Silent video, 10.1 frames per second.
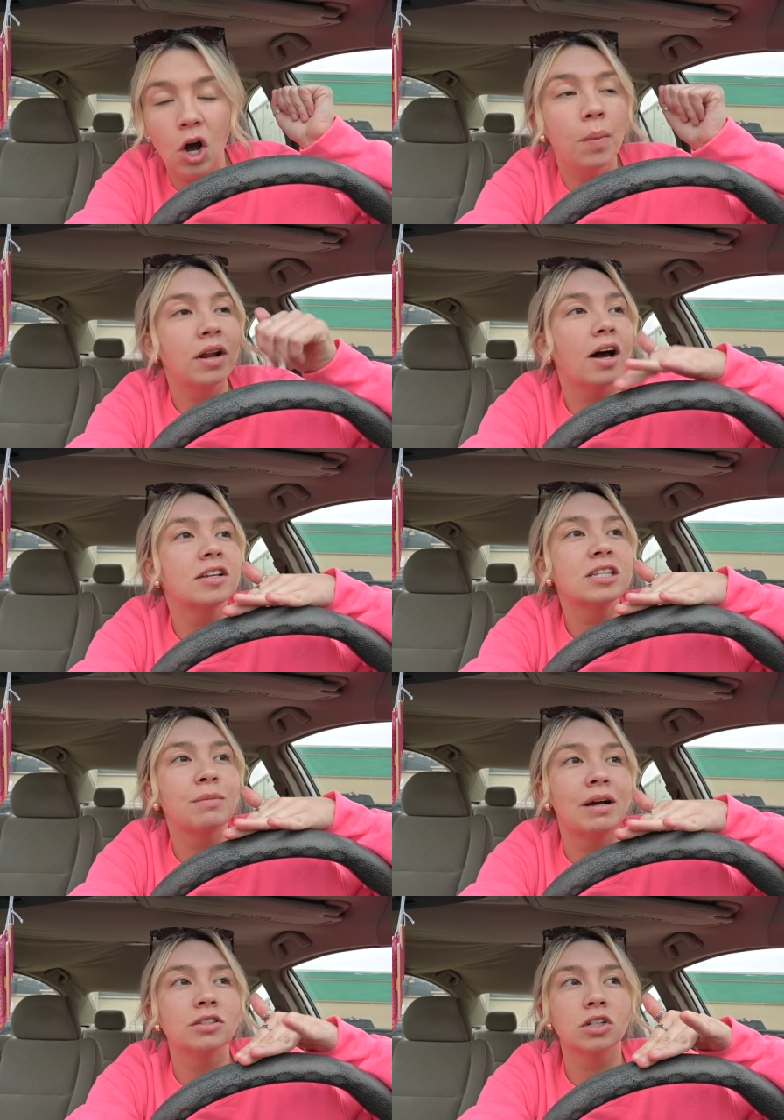open honestly
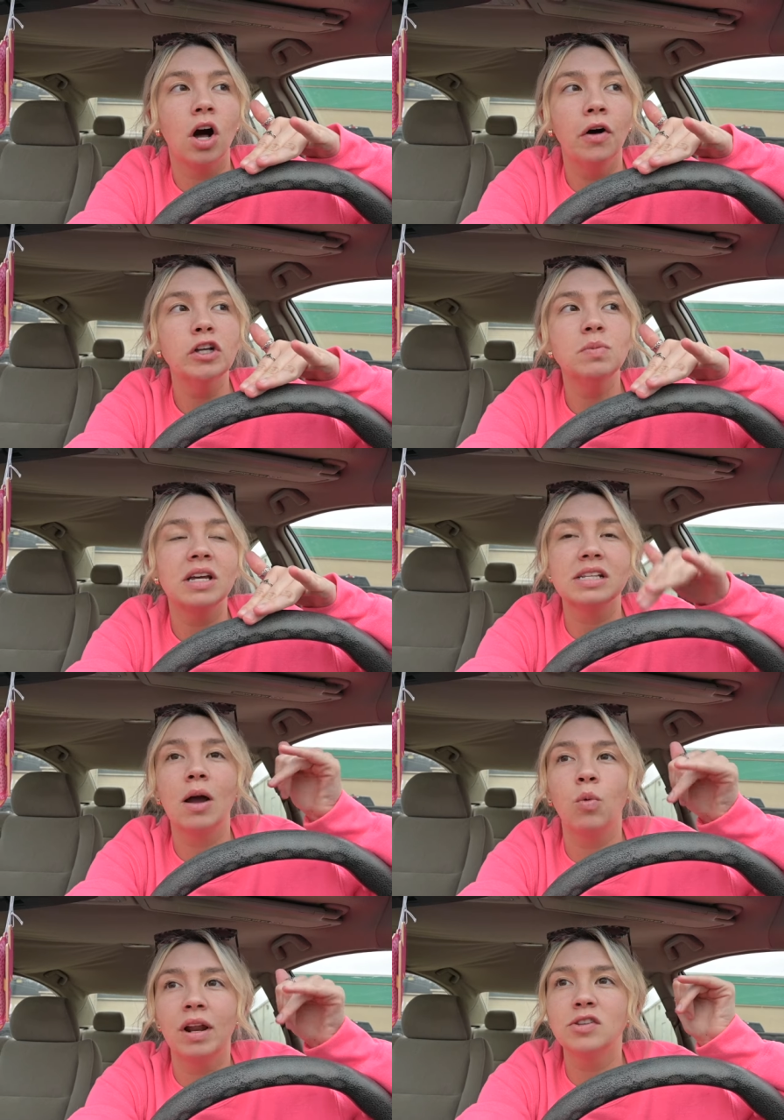when I was in college because I
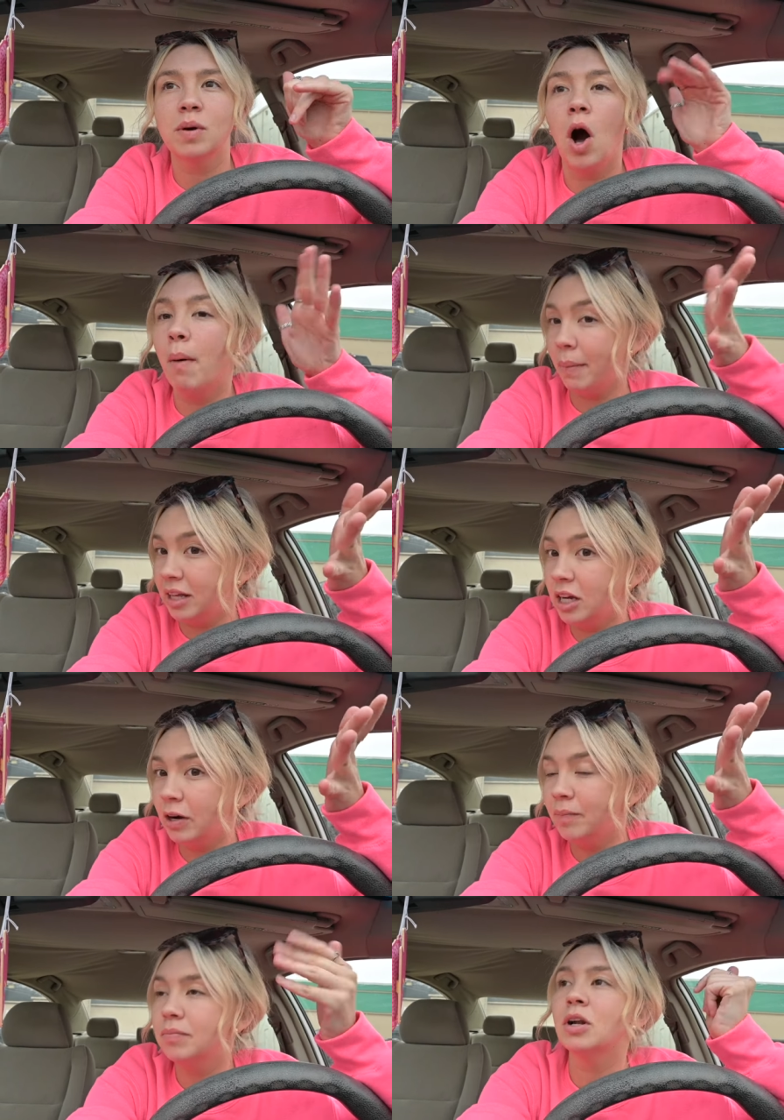would have spent all my money
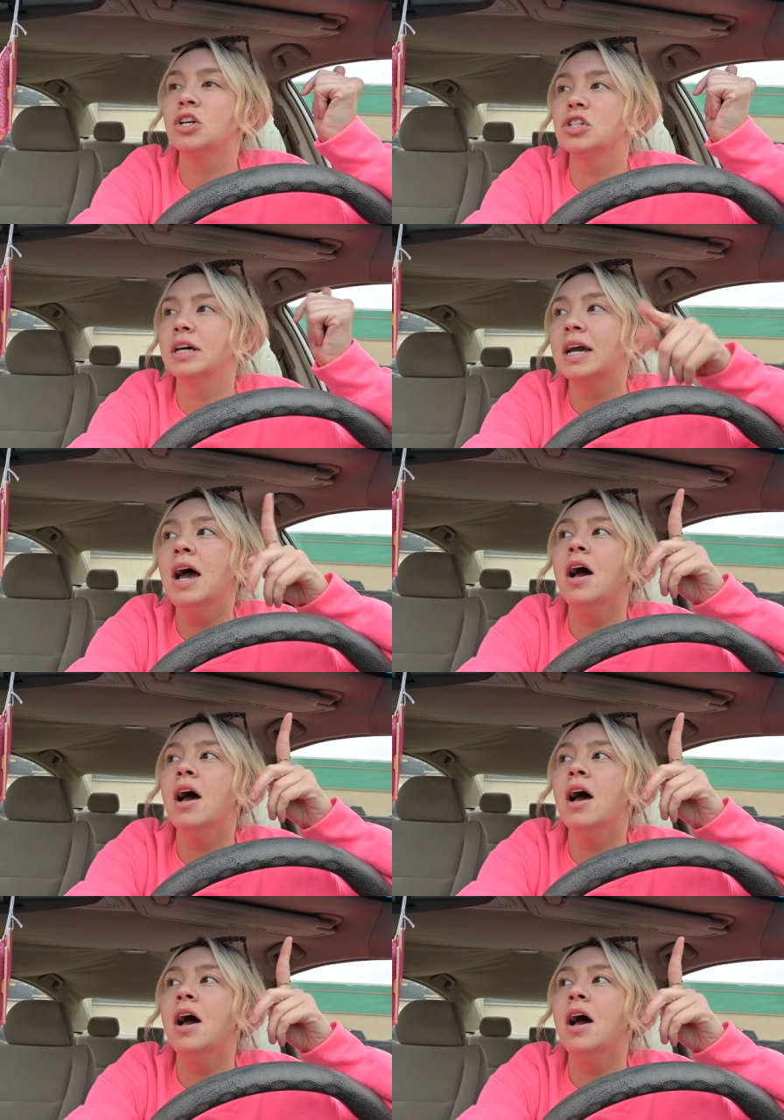here but also like